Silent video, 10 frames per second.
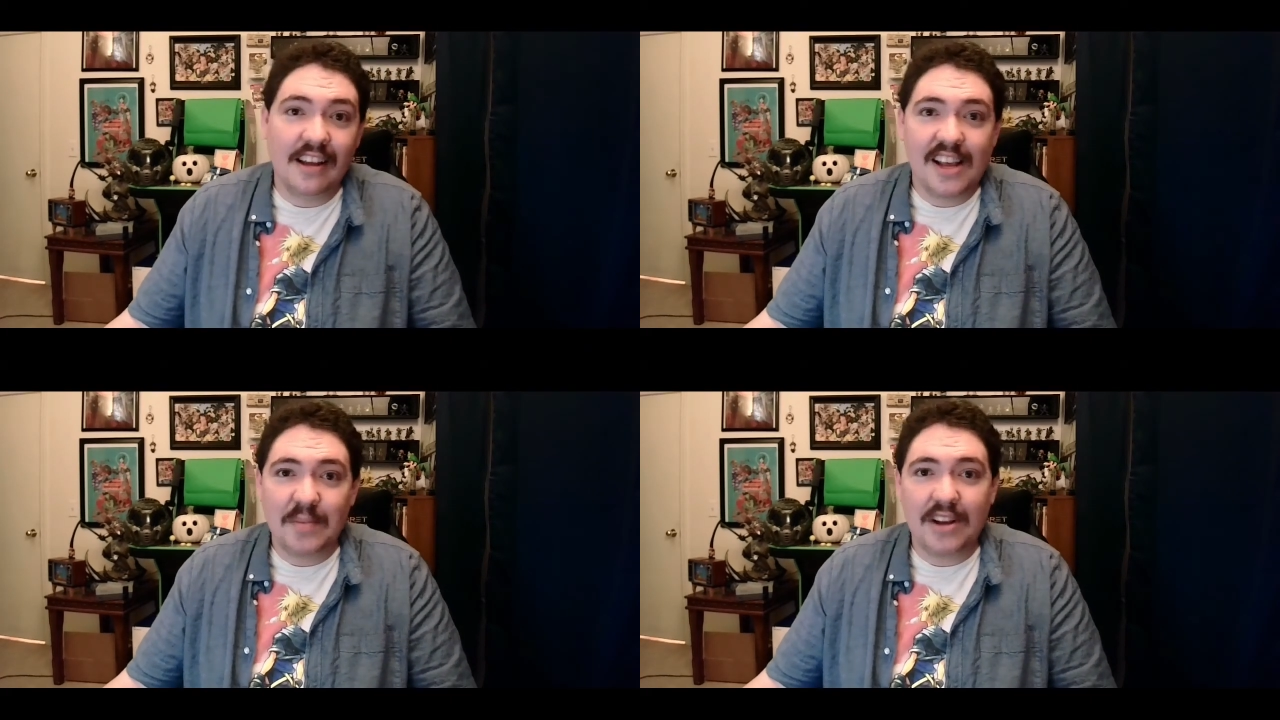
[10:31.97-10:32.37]

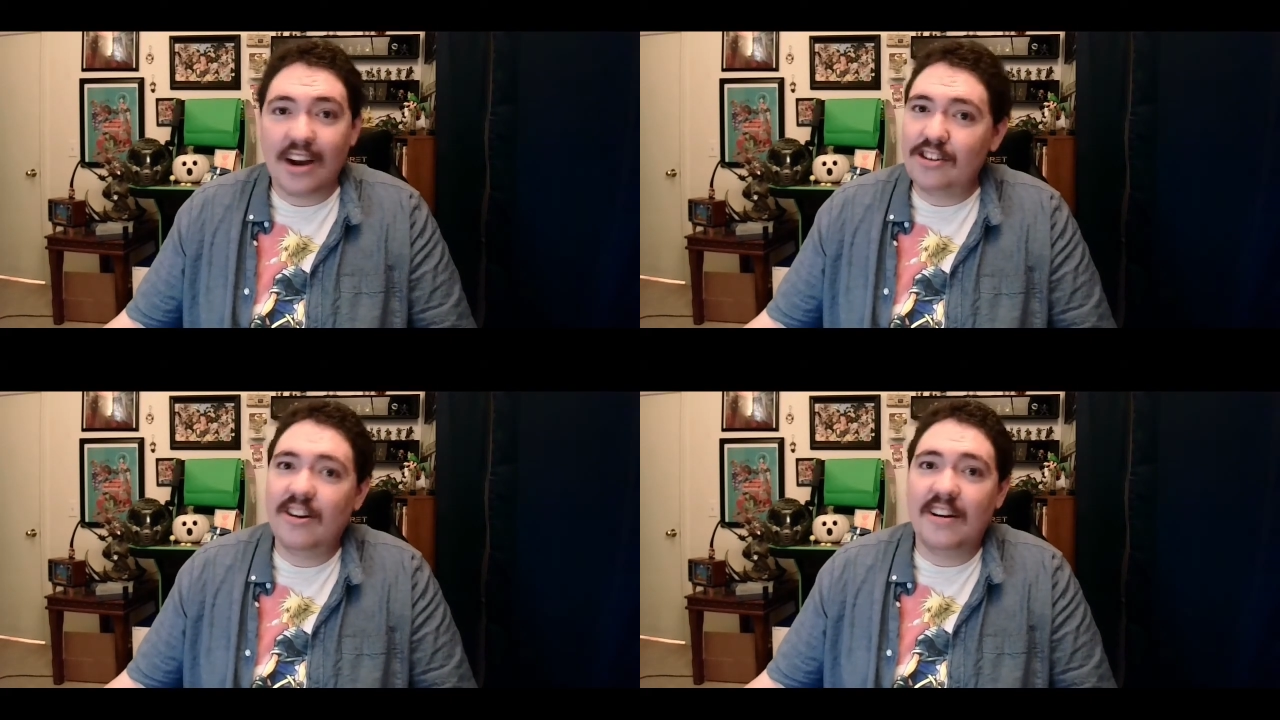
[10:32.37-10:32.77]
But
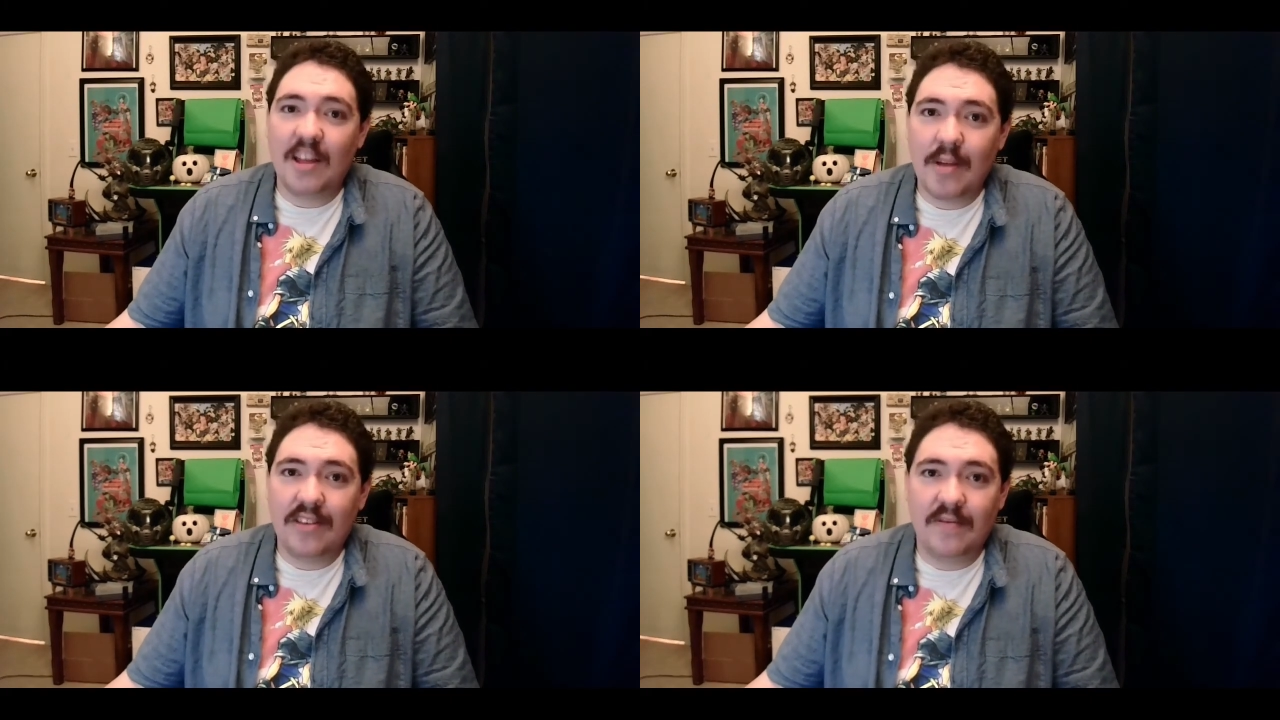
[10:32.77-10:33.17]
gosh darn it, I
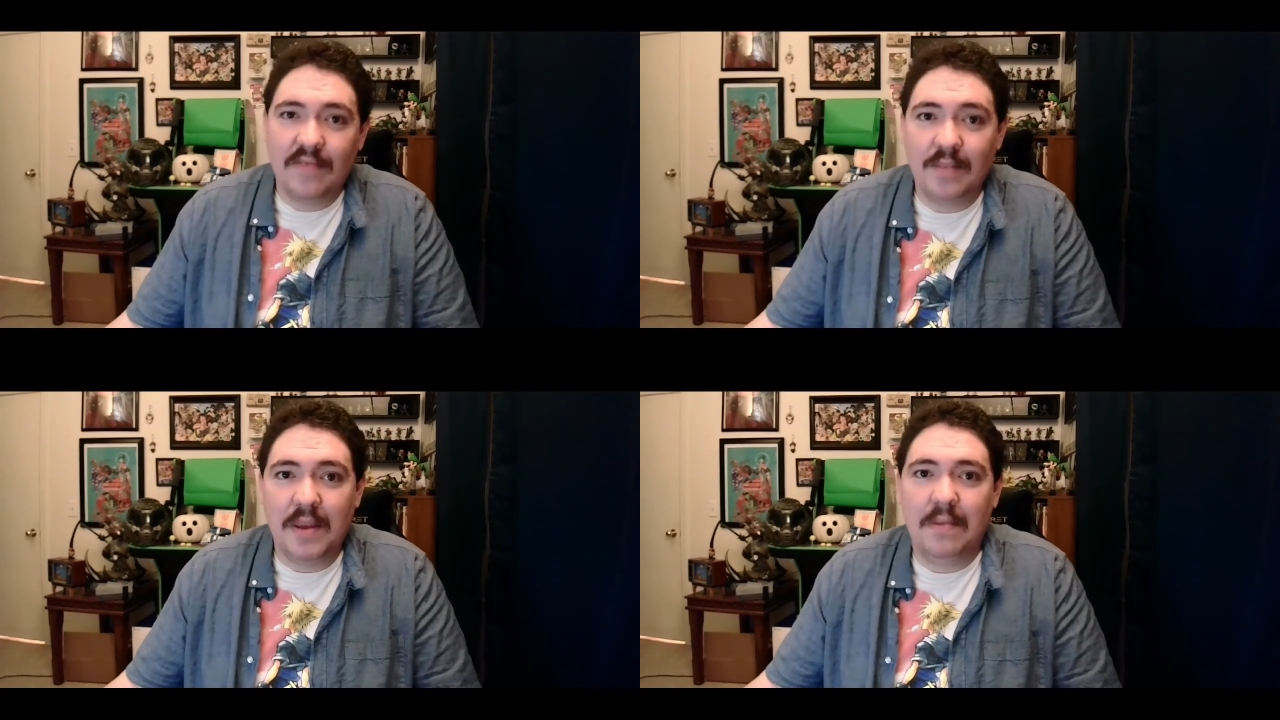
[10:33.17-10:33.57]
met some
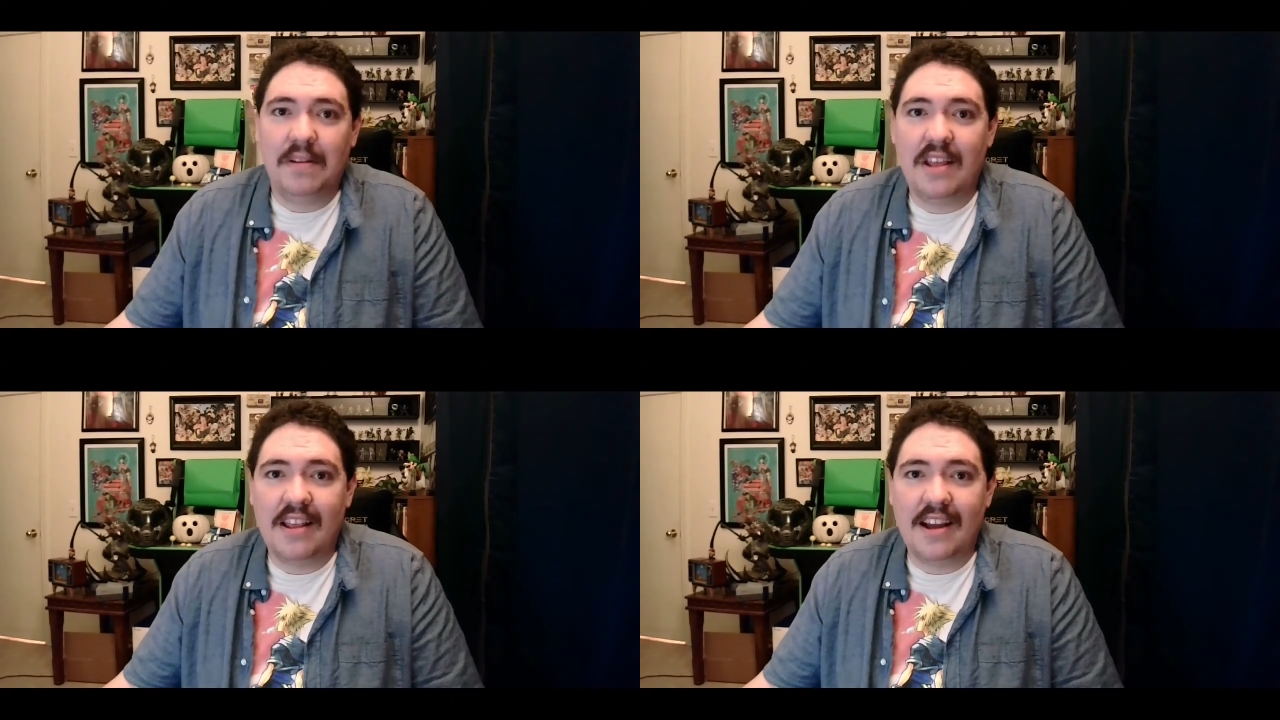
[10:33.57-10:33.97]
fun people in
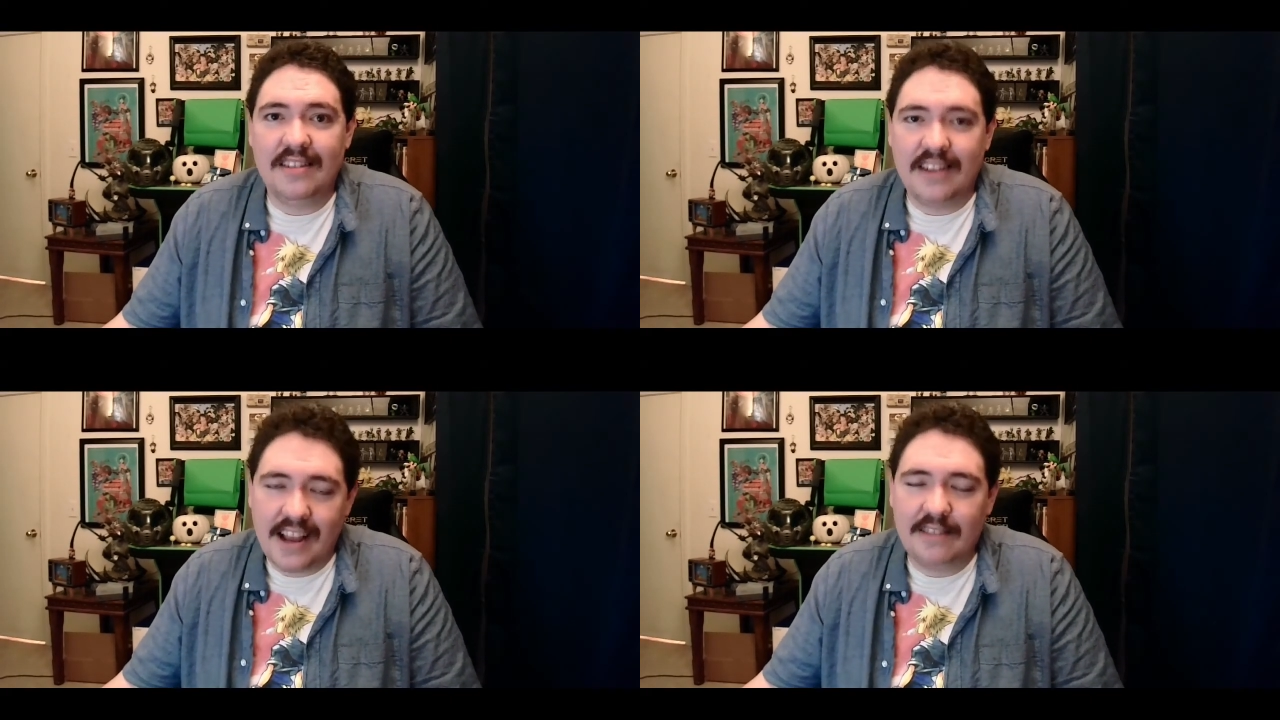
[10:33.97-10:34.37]
that line that
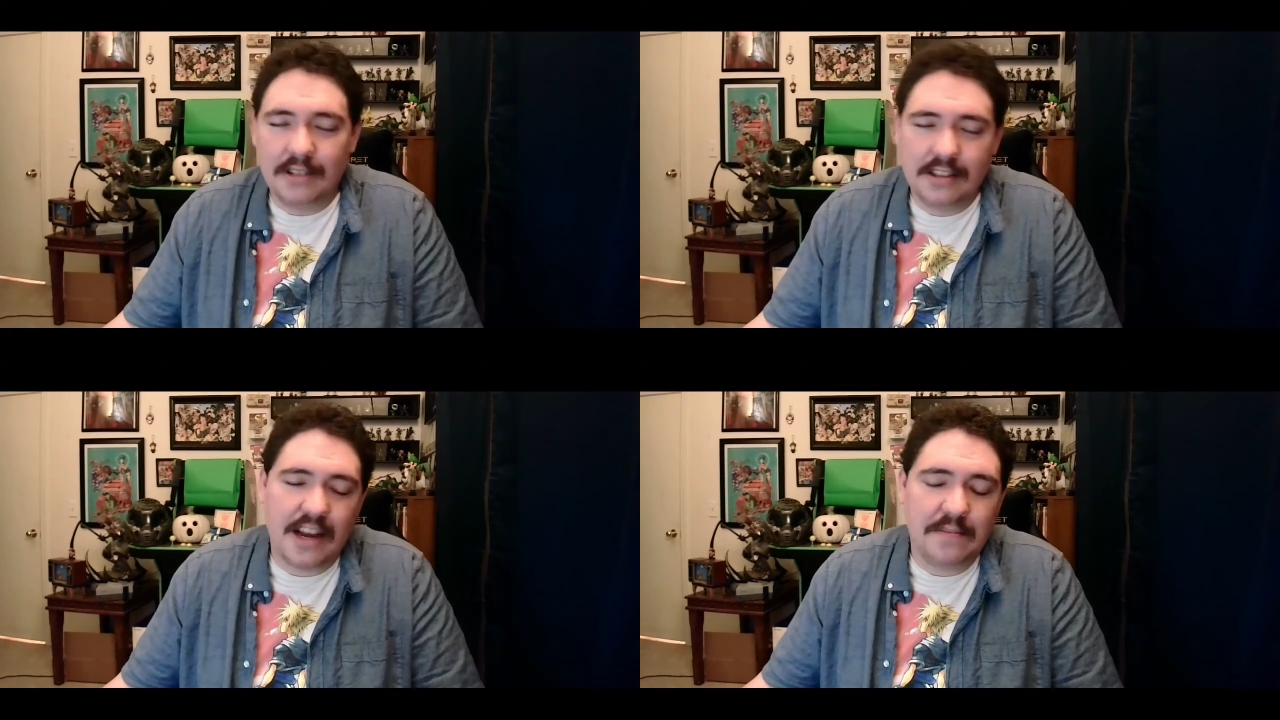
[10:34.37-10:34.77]
I had some
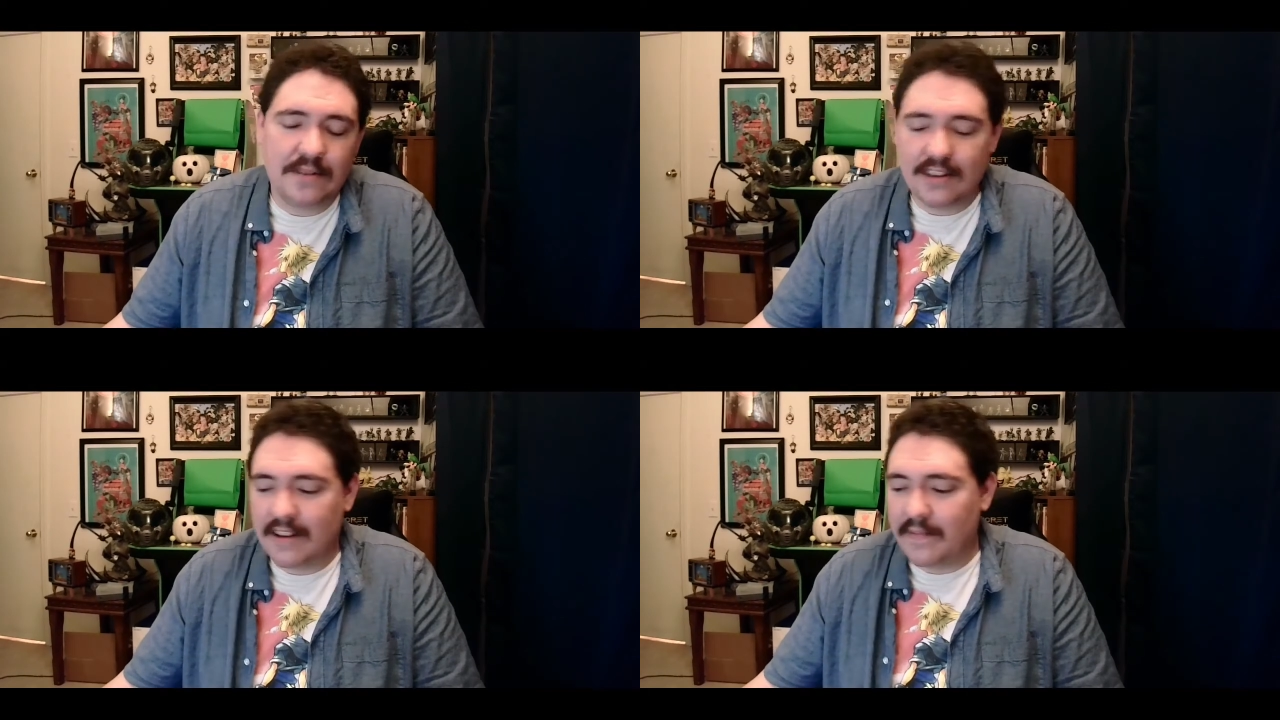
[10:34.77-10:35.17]
good times. So,